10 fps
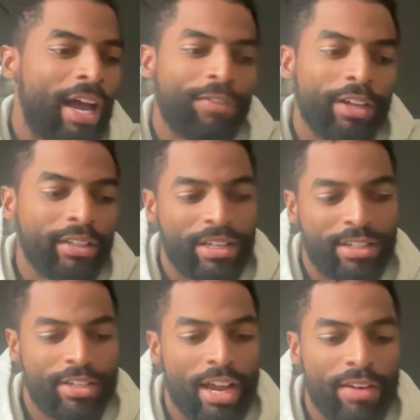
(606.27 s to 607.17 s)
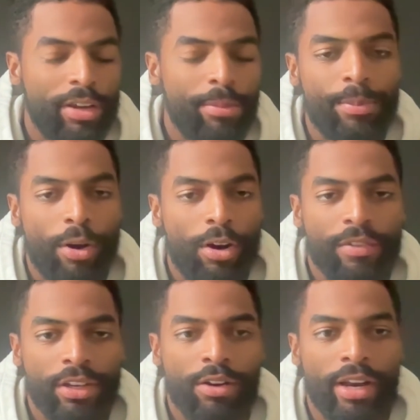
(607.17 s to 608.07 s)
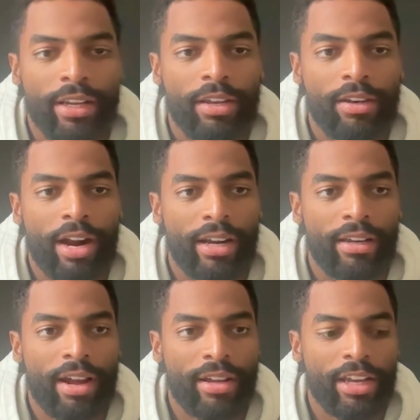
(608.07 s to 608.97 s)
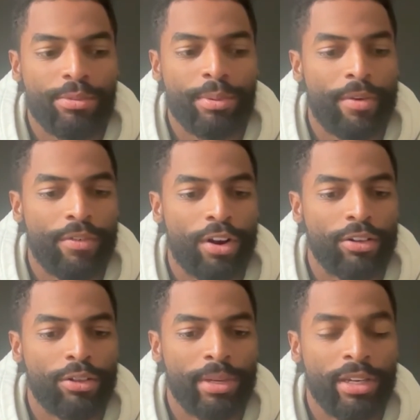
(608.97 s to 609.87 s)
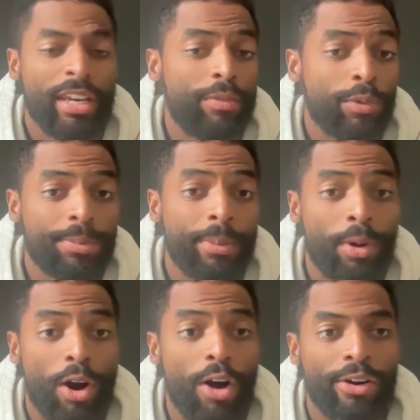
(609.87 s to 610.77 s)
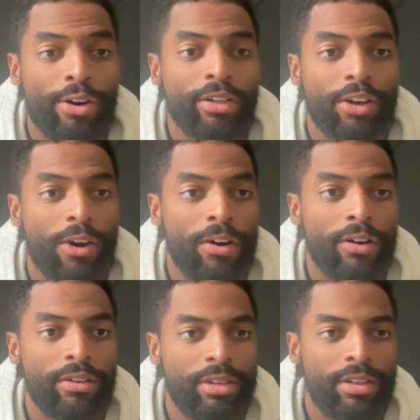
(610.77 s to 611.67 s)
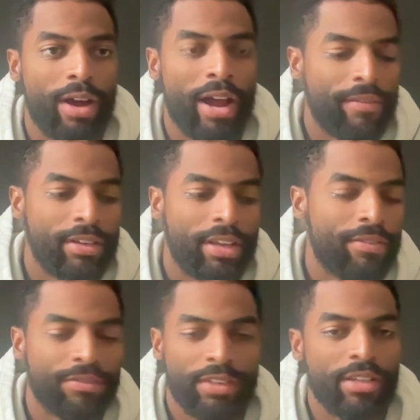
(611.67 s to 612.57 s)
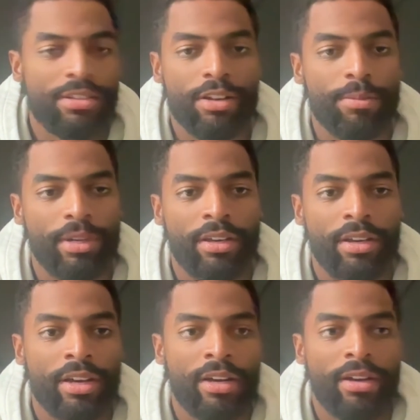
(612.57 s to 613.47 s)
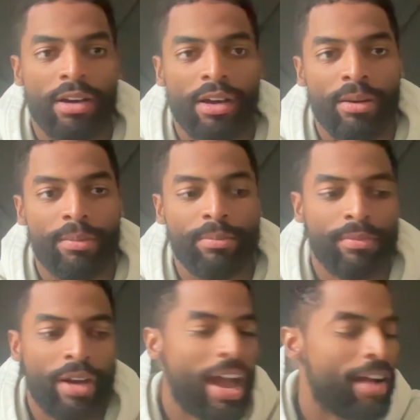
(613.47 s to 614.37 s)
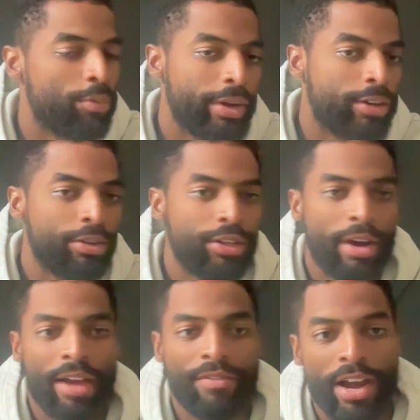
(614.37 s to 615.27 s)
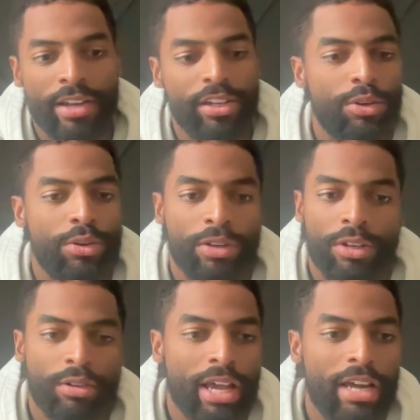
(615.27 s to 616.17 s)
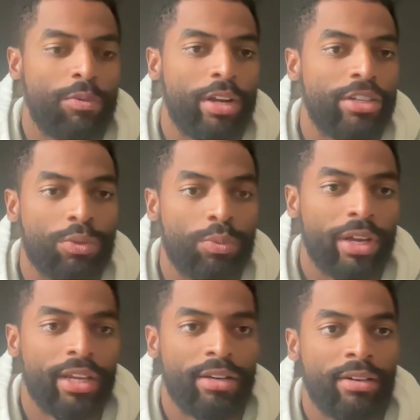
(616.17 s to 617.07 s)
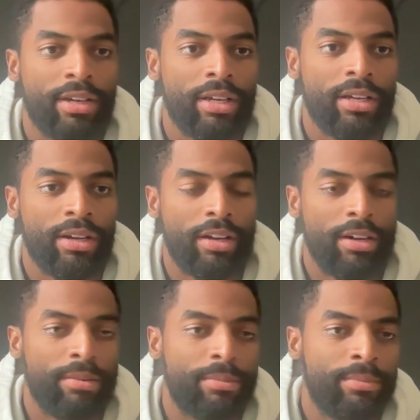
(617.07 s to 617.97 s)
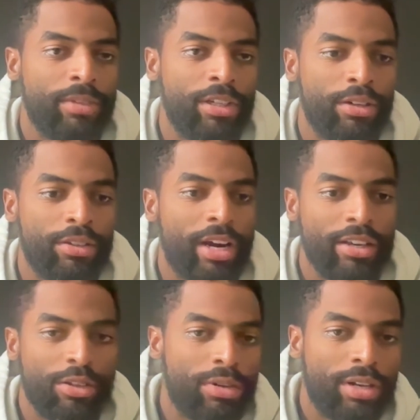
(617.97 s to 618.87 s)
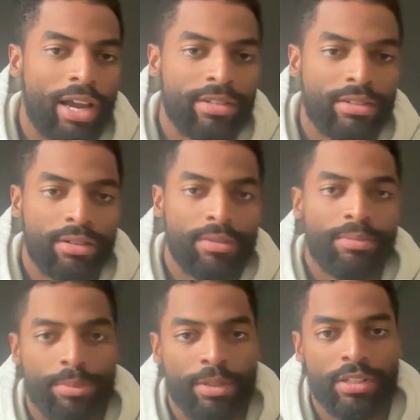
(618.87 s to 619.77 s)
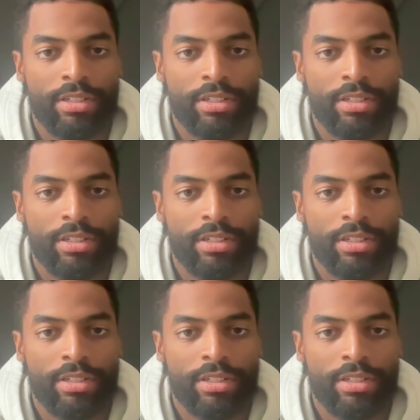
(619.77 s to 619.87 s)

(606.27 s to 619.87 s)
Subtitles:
I feel like that's just kind of like a big part of it. I catch people off guard a little bit. And even once people are on guard, I have a lot of things to me. I have wiggle, I have IQ, a lot of ways to win, that I utilize to be